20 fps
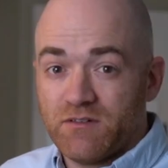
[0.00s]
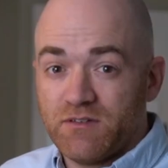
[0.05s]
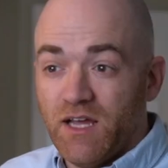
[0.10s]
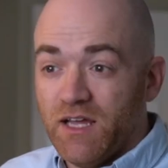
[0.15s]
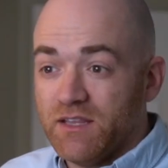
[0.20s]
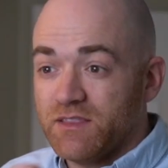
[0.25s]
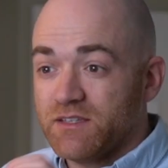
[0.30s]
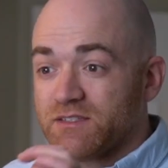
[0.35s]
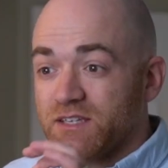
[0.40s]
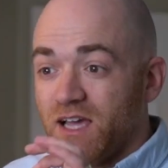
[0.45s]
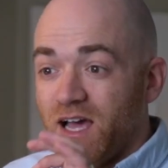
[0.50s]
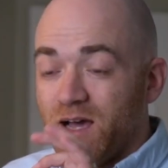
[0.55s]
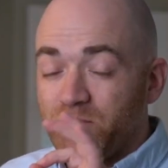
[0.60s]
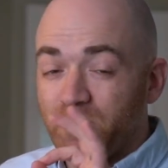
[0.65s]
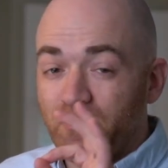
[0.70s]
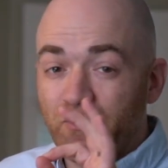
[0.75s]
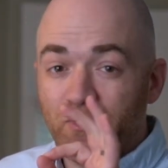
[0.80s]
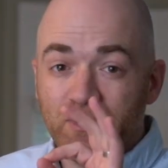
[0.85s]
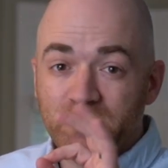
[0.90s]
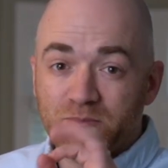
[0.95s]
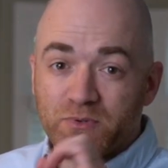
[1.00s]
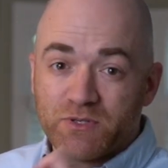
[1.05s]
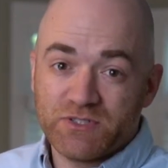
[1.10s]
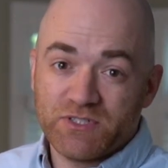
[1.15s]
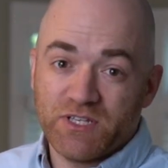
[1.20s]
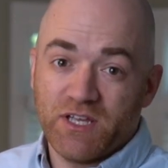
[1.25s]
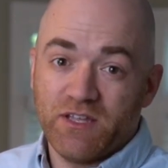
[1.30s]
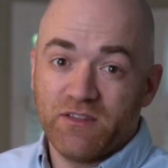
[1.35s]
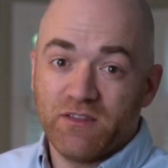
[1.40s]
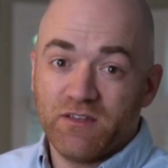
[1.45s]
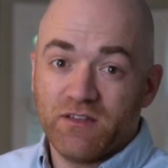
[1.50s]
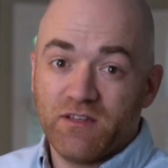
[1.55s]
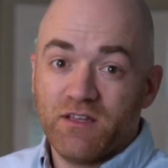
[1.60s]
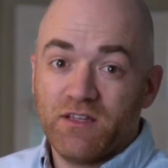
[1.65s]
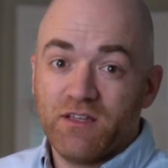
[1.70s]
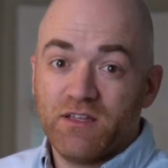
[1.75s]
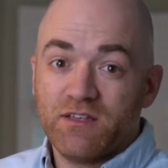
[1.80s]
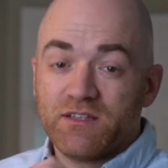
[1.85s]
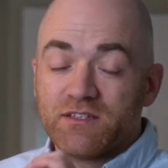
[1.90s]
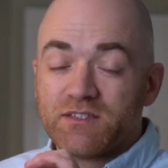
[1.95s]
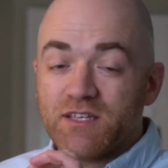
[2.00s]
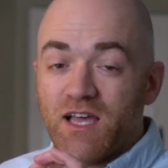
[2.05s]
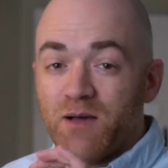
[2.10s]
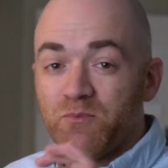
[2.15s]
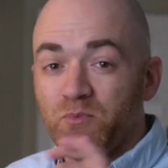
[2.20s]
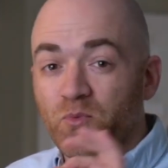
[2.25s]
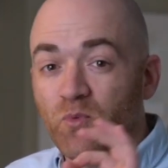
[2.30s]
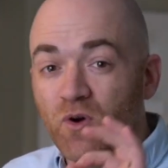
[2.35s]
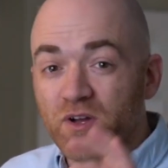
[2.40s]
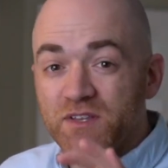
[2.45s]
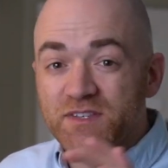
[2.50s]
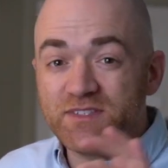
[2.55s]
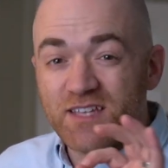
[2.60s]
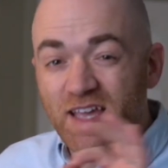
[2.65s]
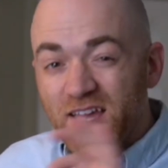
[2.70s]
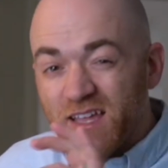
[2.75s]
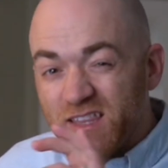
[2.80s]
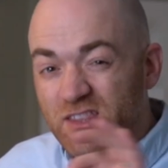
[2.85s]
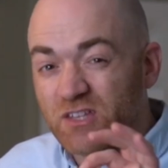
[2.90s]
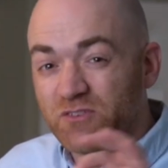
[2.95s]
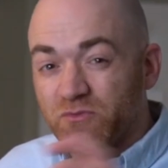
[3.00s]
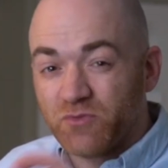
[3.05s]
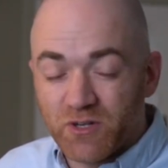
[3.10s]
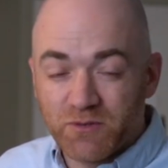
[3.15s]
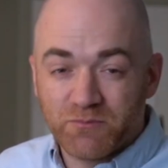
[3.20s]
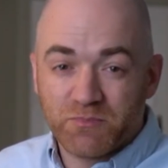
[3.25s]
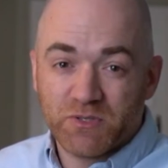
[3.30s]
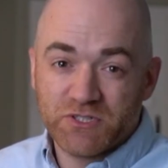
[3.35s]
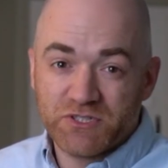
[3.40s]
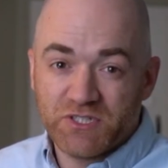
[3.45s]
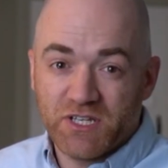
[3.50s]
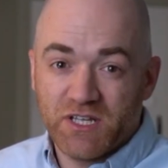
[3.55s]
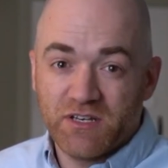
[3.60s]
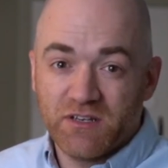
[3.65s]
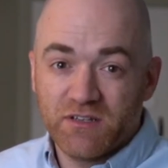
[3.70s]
Not the top 1%, the top 1/10 of 1%.